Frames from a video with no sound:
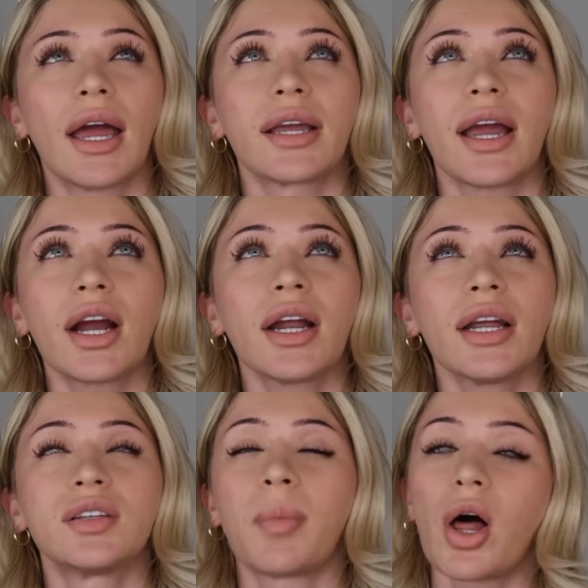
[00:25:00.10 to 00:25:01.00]
And
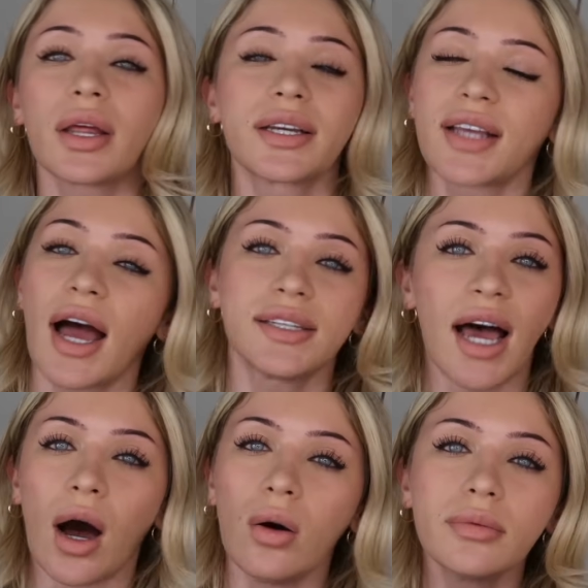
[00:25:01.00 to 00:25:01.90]
Garrett is bawling his eyes
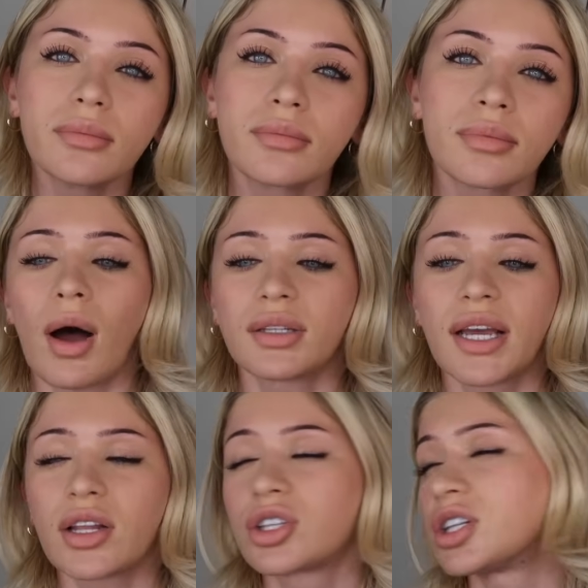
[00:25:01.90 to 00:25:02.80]
out while
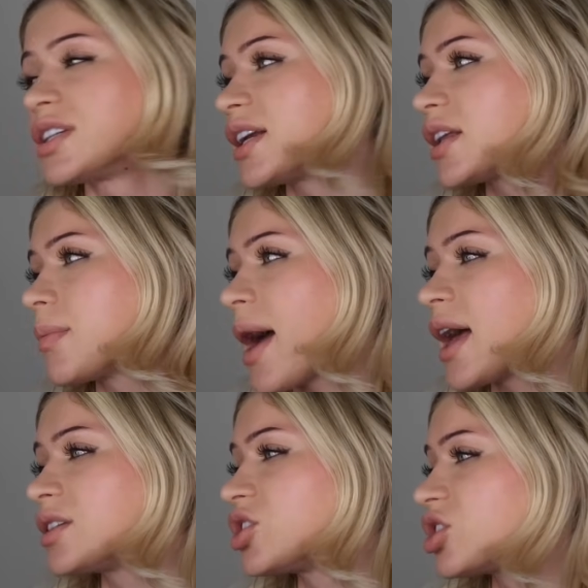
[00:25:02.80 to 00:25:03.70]
Taylor's just sitting in the
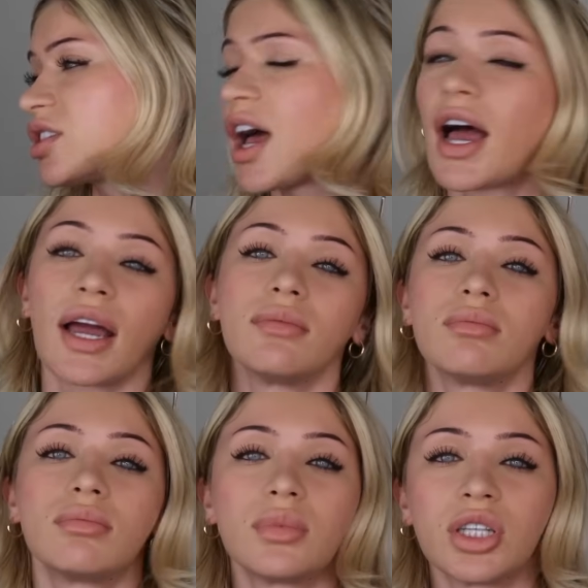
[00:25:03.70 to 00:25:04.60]
passenger side,
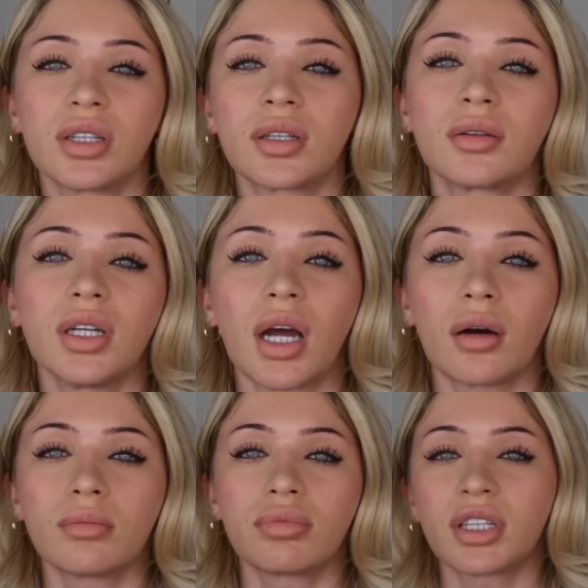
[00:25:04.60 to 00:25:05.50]
just, you
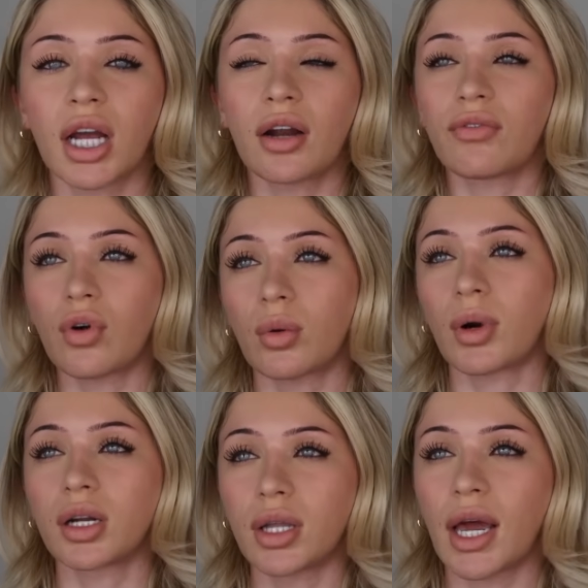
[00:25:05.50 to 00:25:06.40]
know, staring
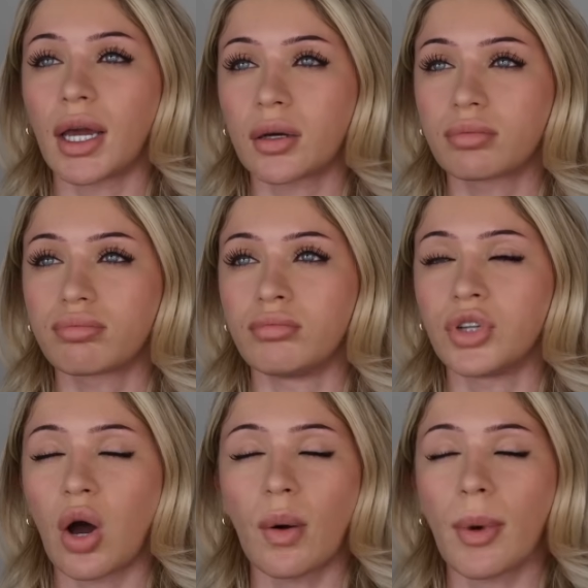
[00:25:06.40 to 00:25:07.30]
forward, like
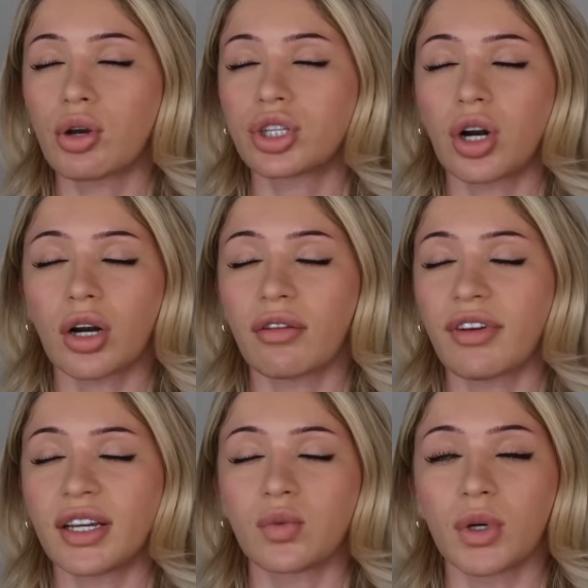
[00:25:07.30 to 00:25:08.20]
no emotion on her
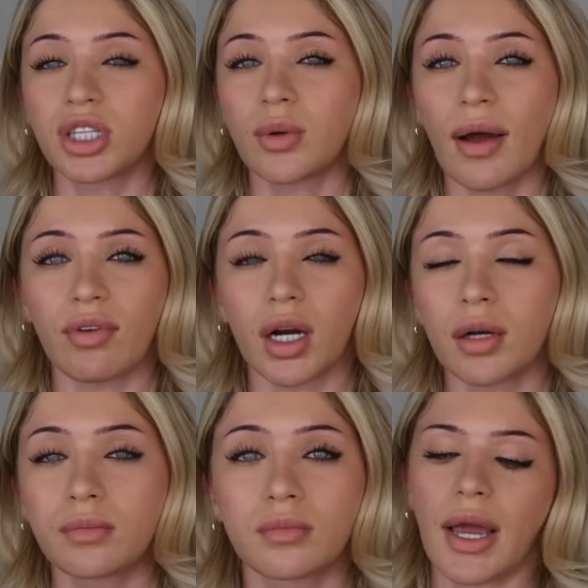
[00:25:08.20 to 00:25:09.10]
face whatsoever.